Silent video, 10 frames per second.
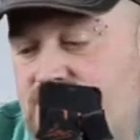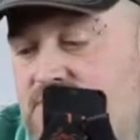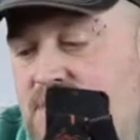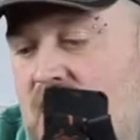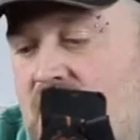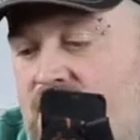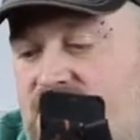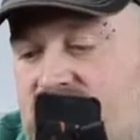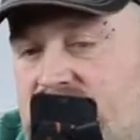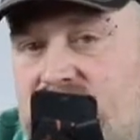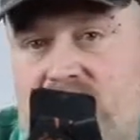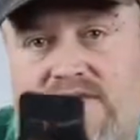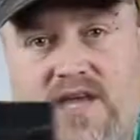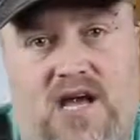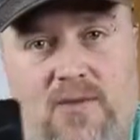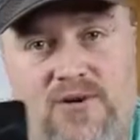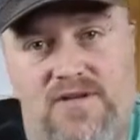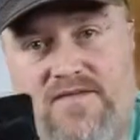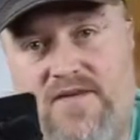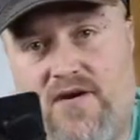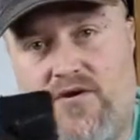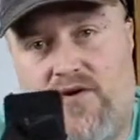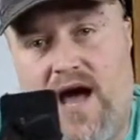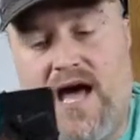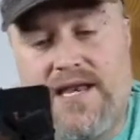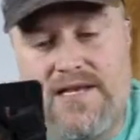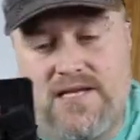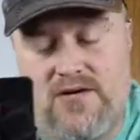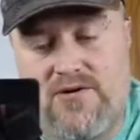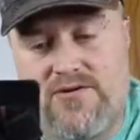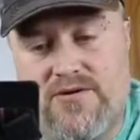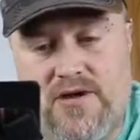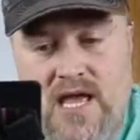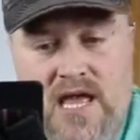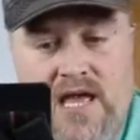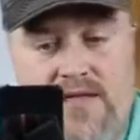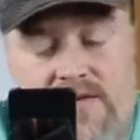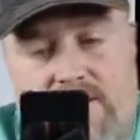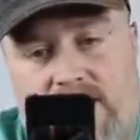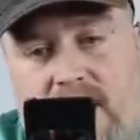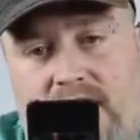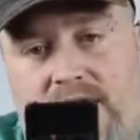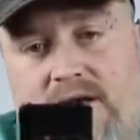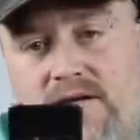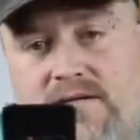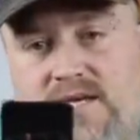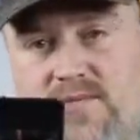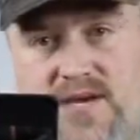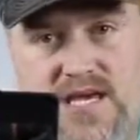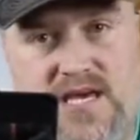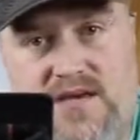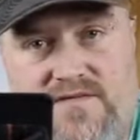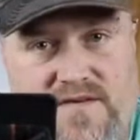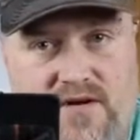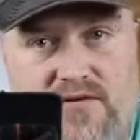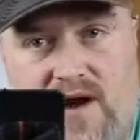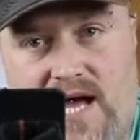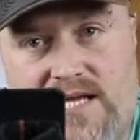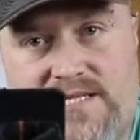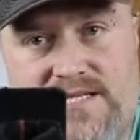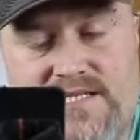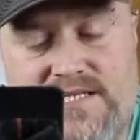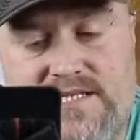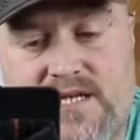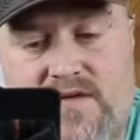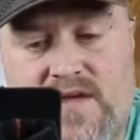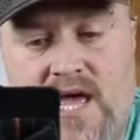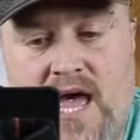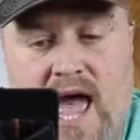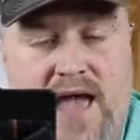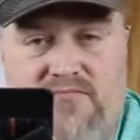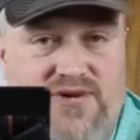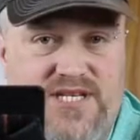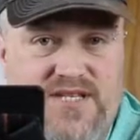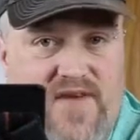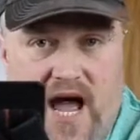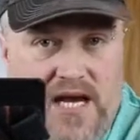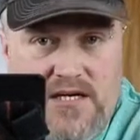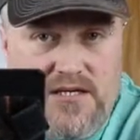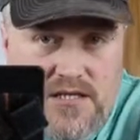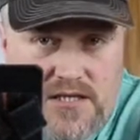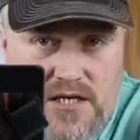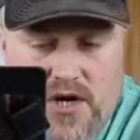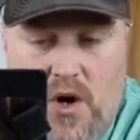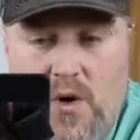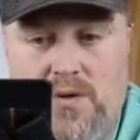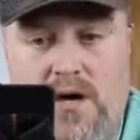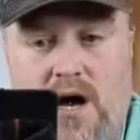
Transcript: knives and stuff that come with the ferro rod, you know, they're kind of gimmicky ferro rods and stuff, and which is fine, you know.